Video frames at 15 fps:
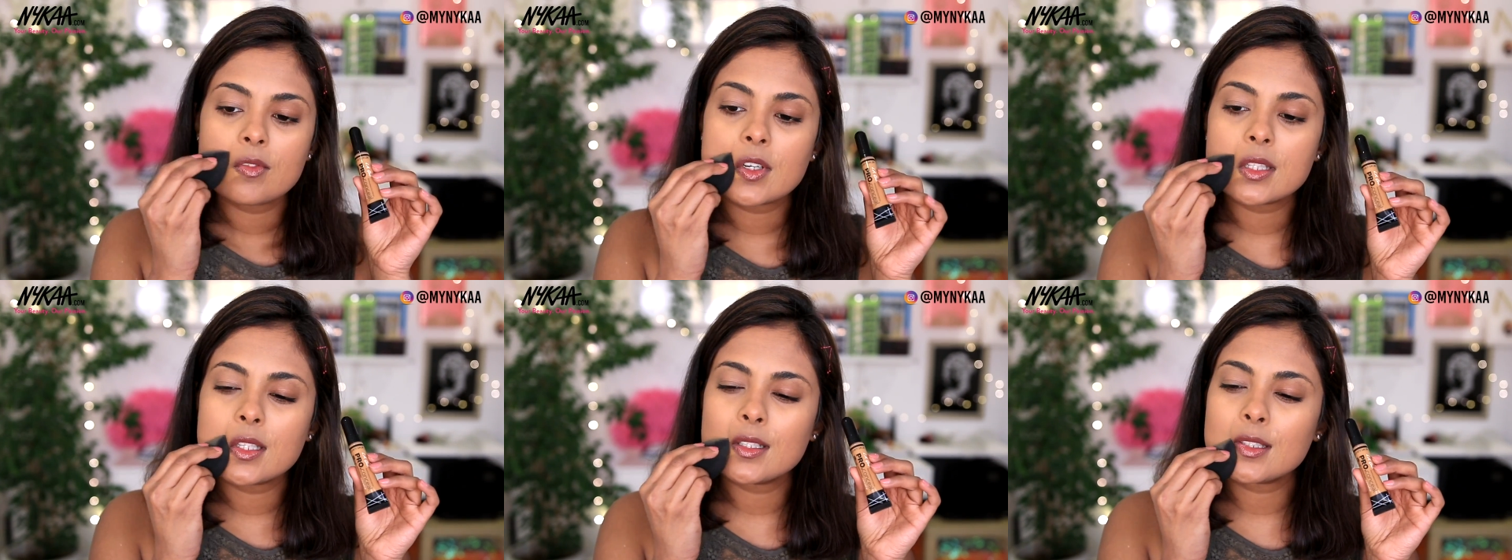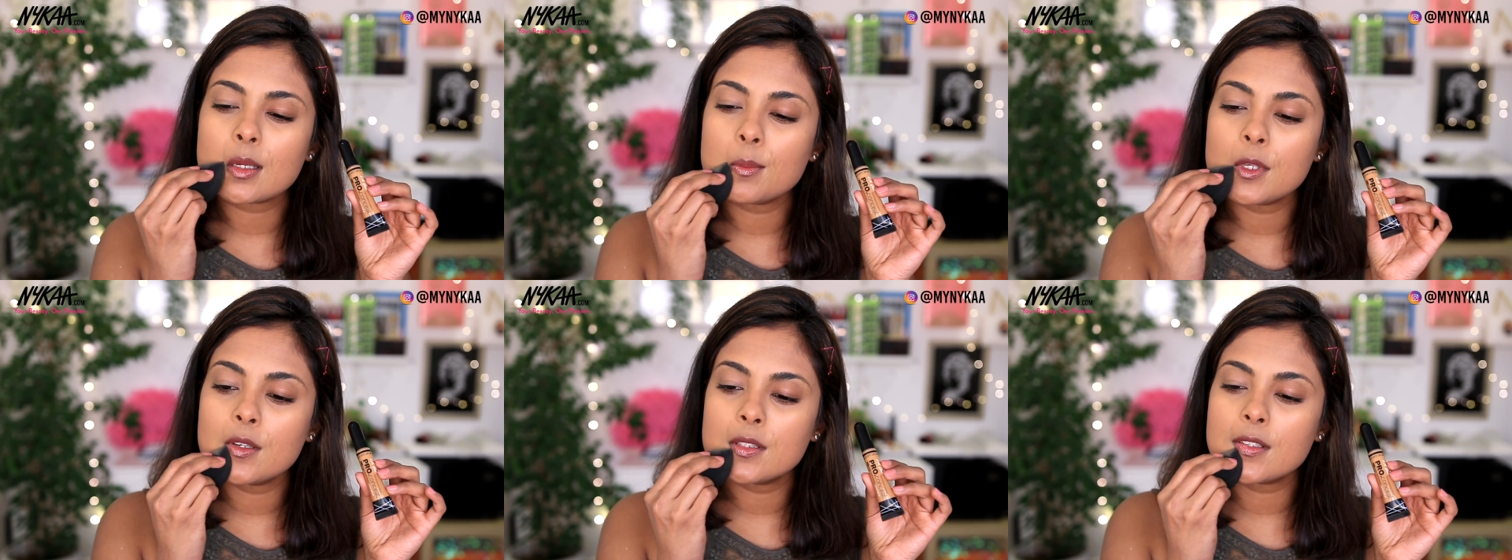For this,
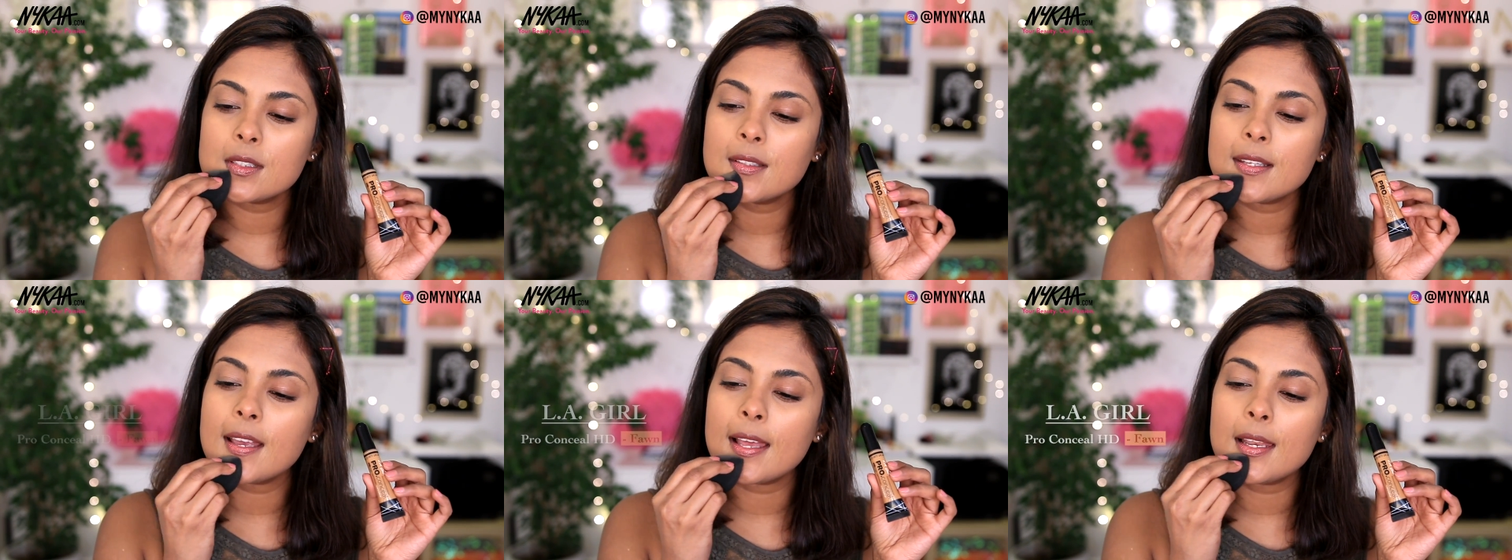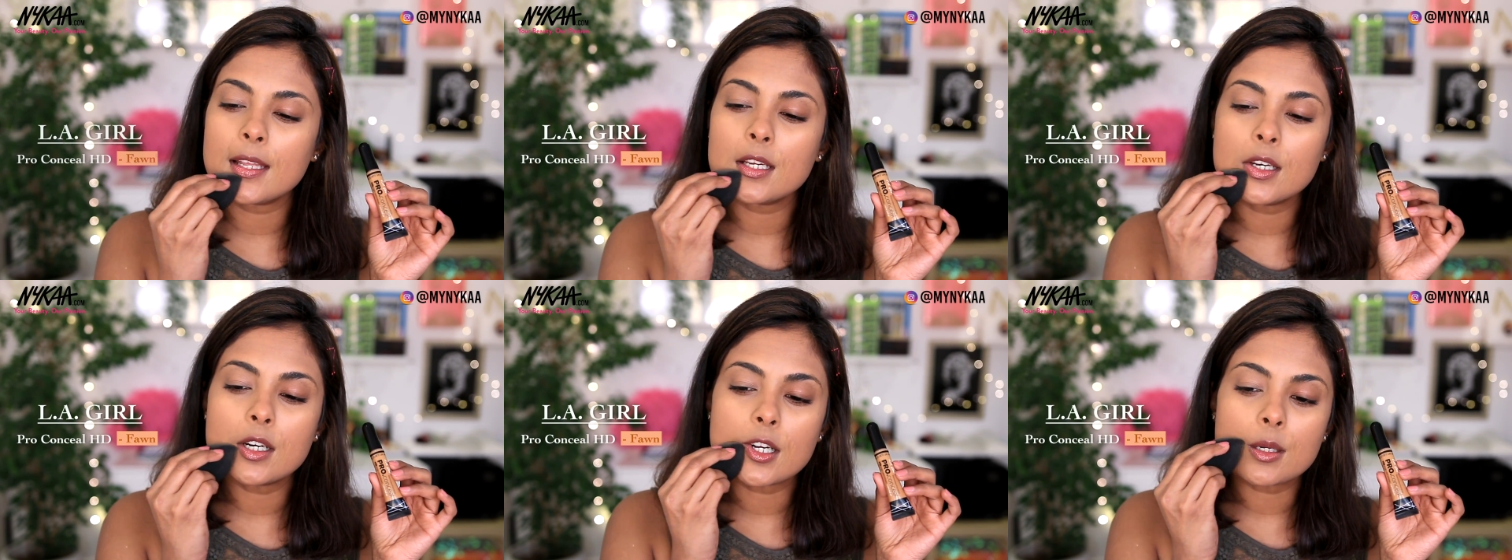I'm using the
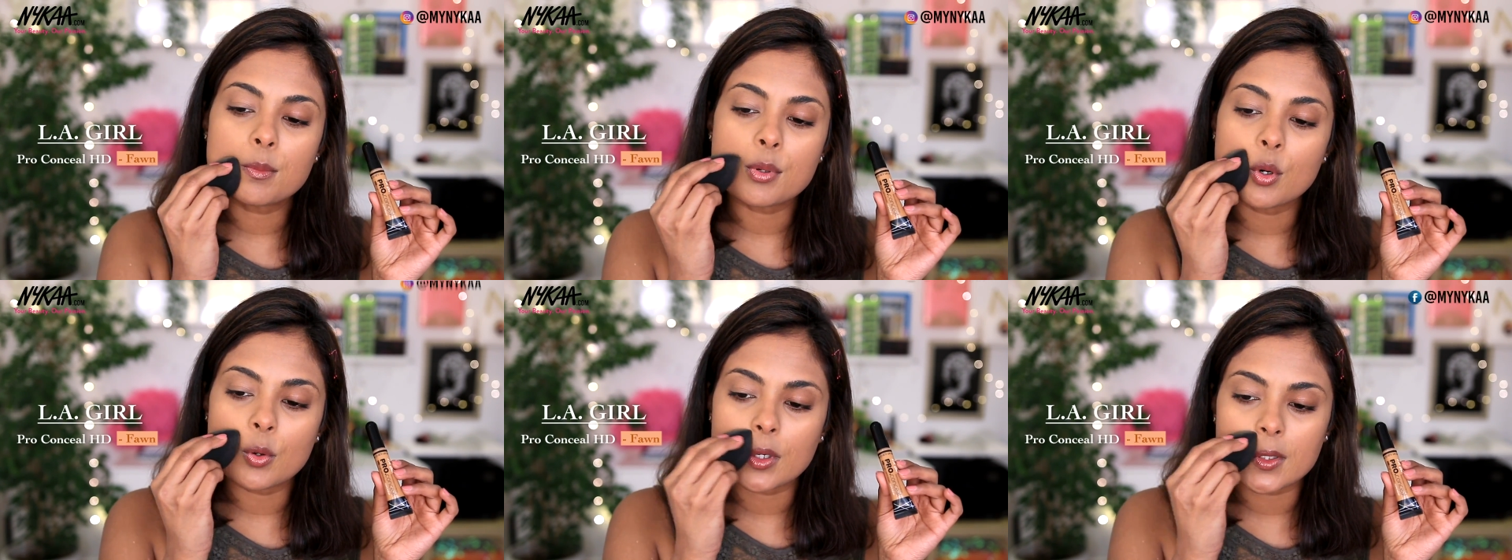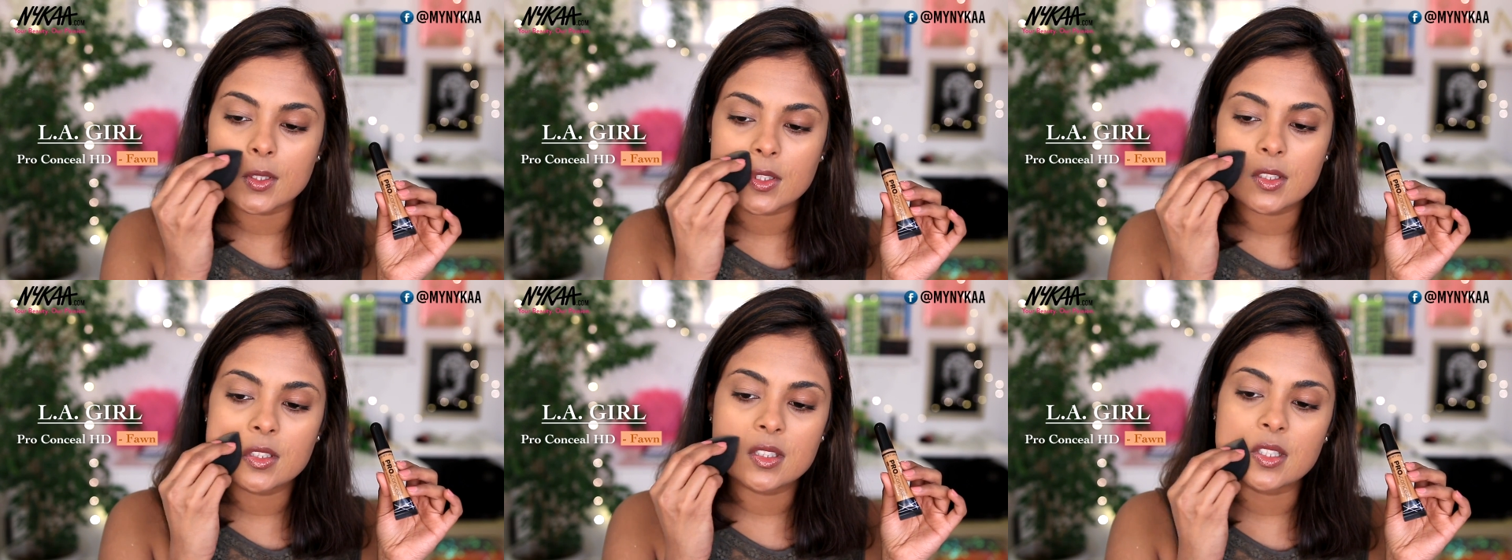LA Girl Pro
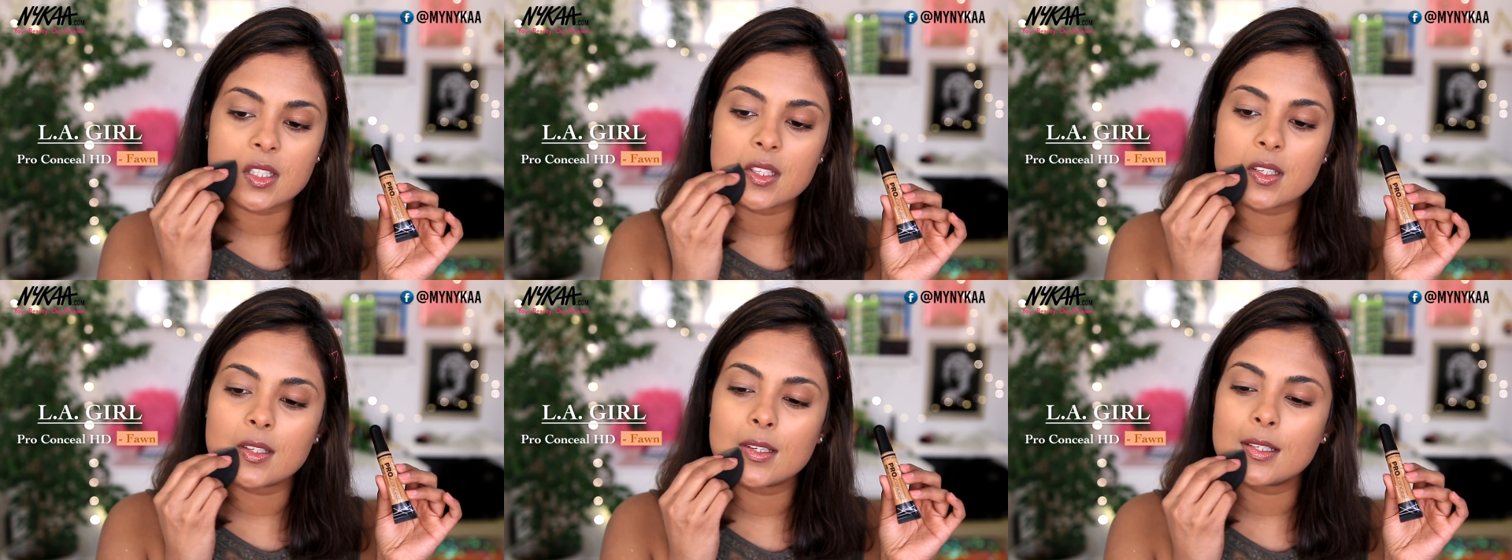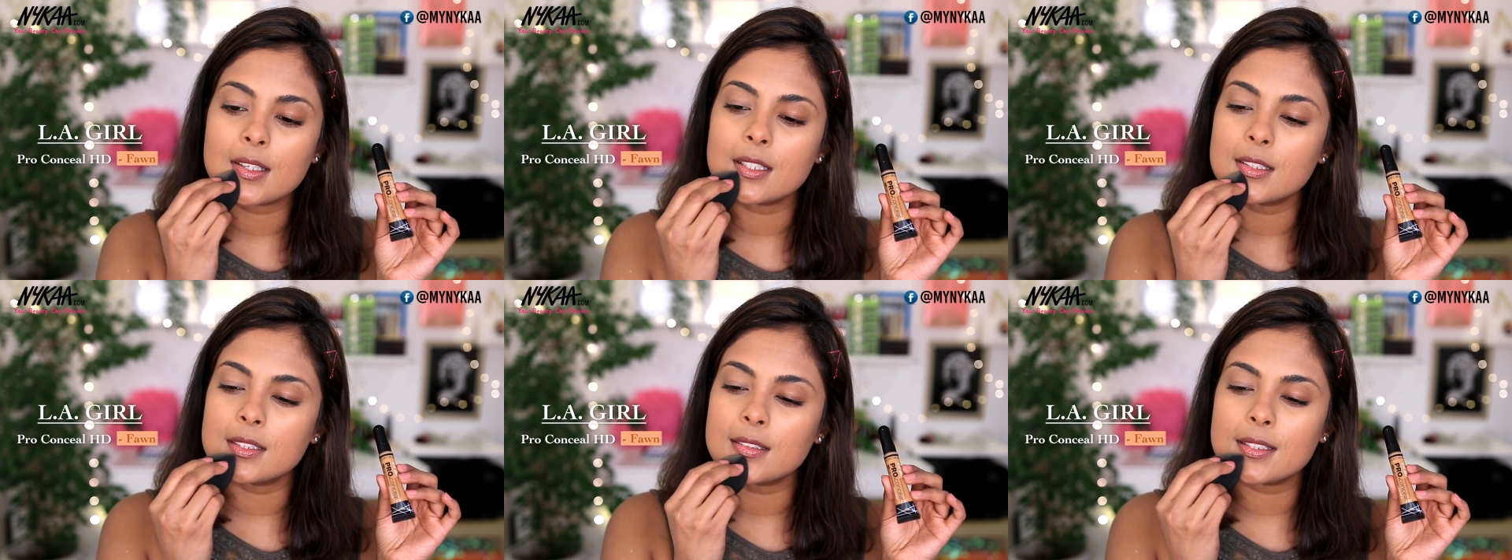Conceal
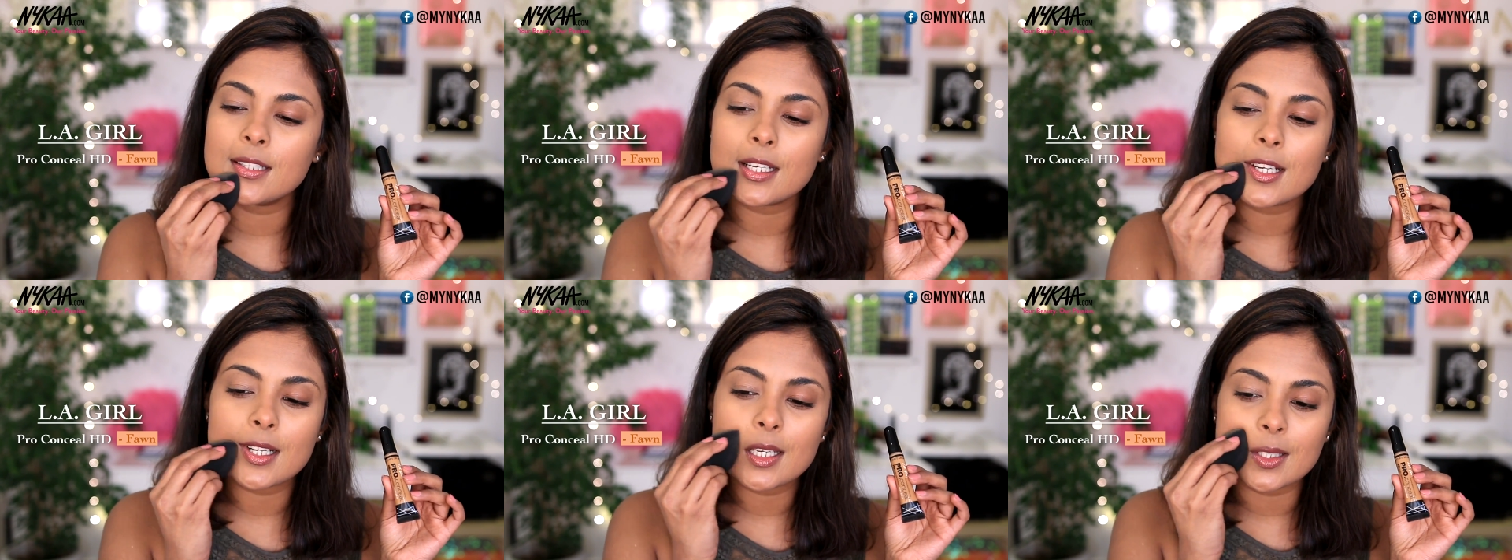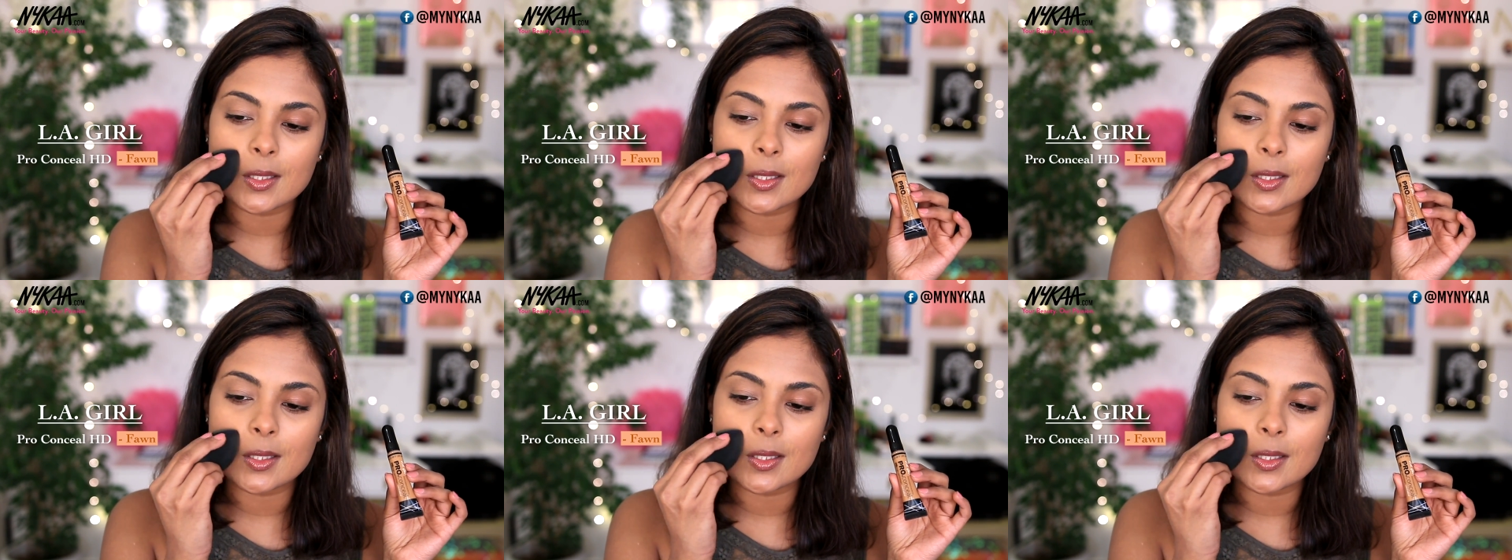Concealer